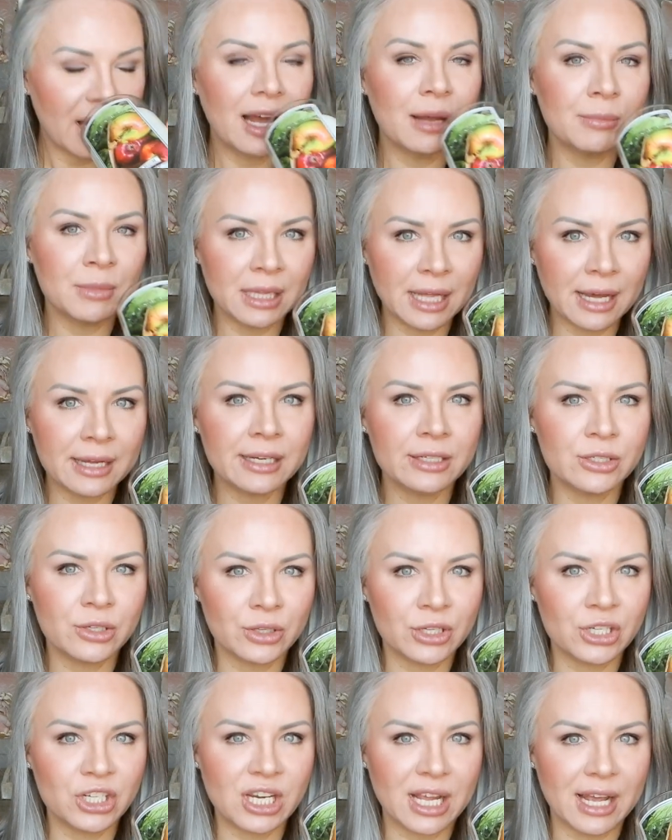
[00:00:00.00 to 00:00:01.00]
I'm glad I
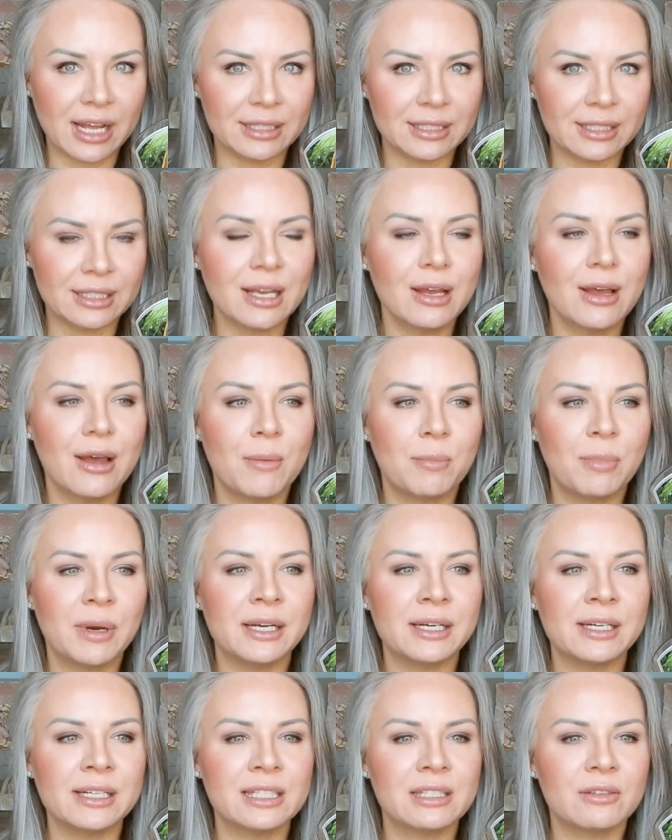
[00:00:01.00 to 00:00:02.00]
took a chance,
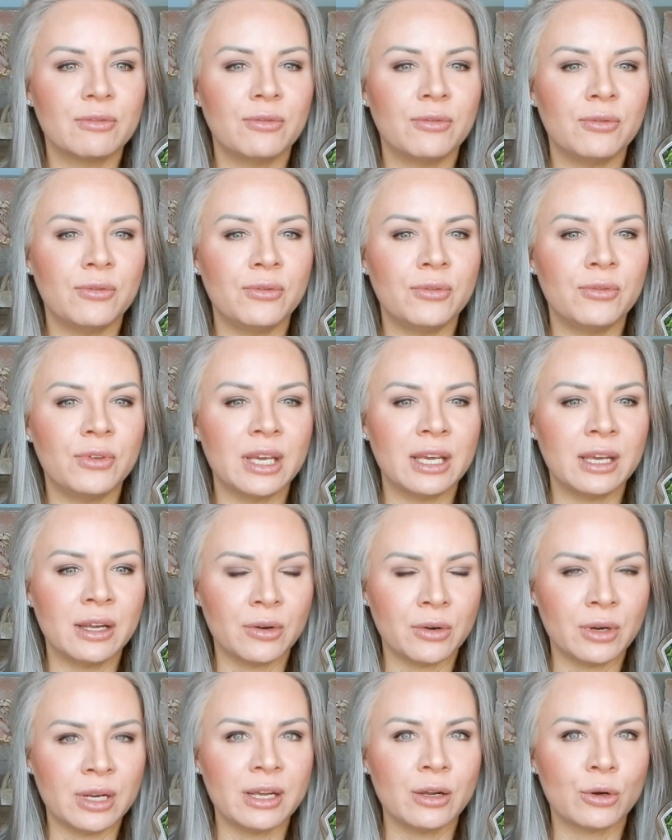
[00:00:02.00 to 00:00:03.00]
but it is
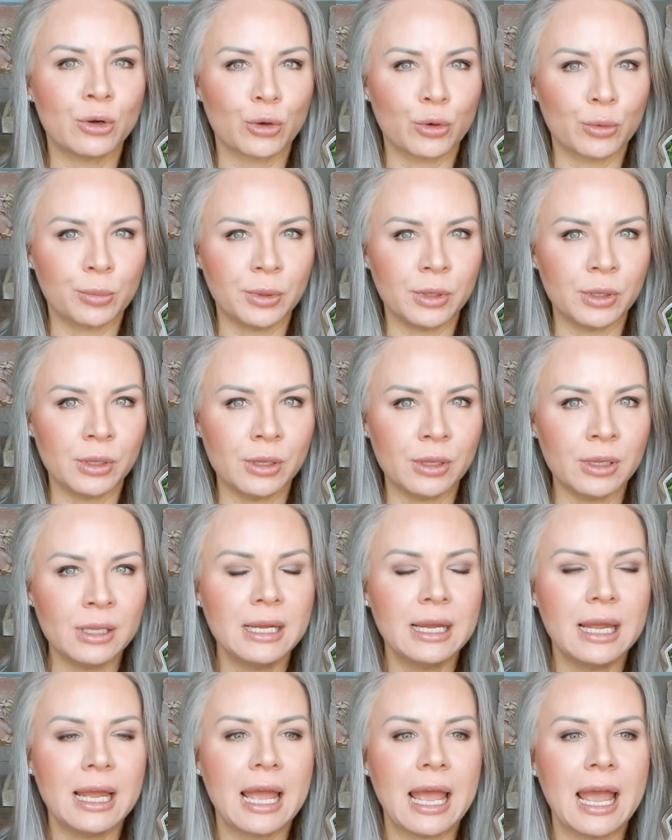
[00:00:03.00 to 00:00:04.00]
very
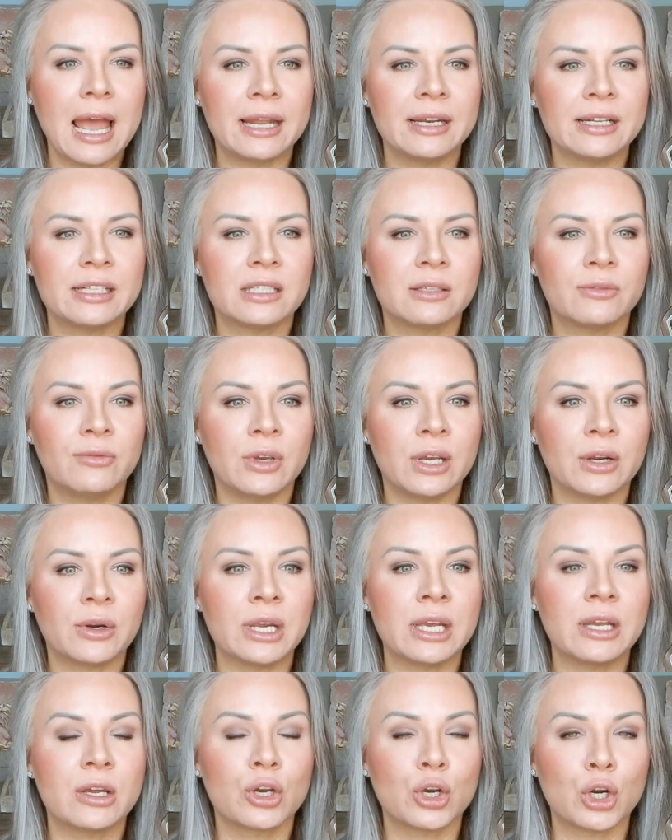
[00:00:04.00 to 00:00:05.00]
herbal and it's
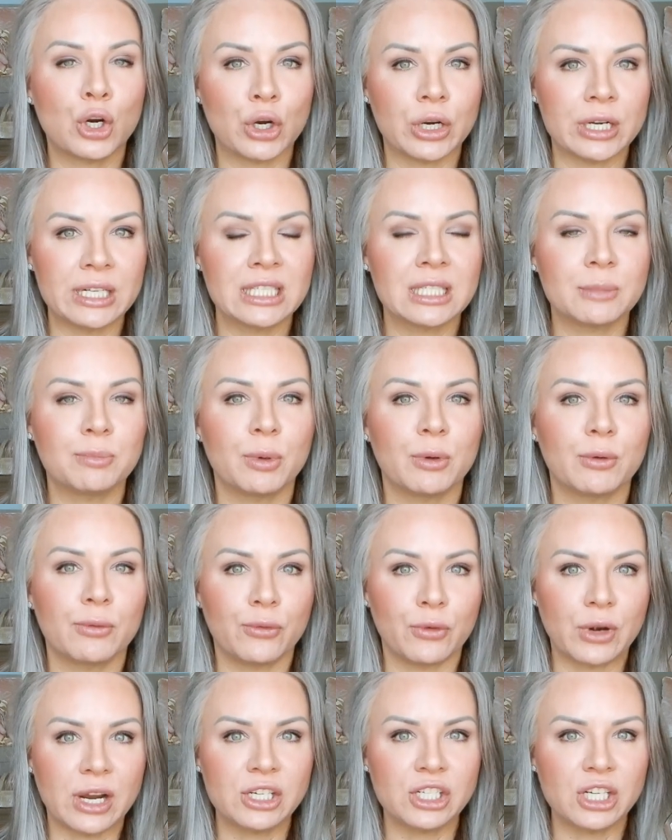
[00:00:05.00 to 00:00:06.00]
very crisp,
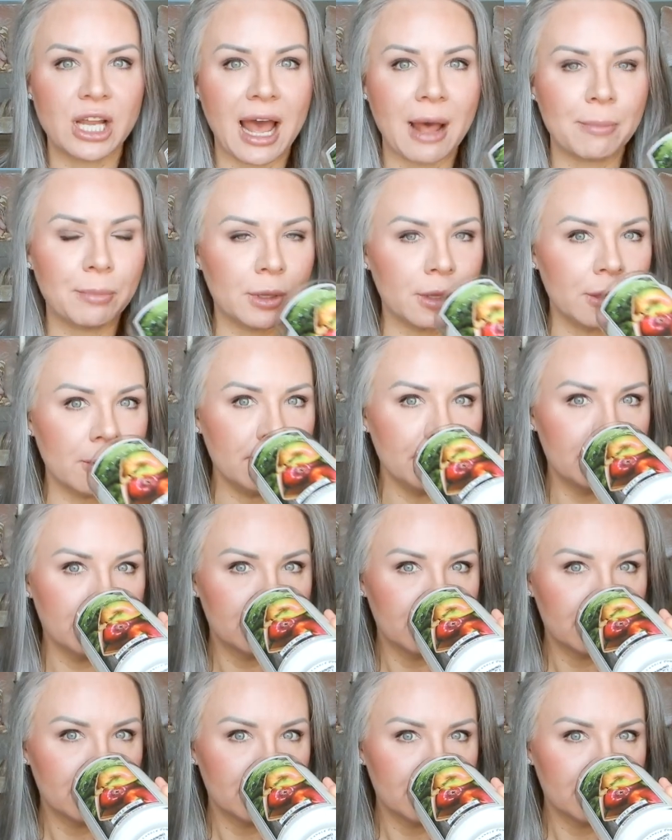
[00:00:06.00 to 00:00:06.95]
fresh apple.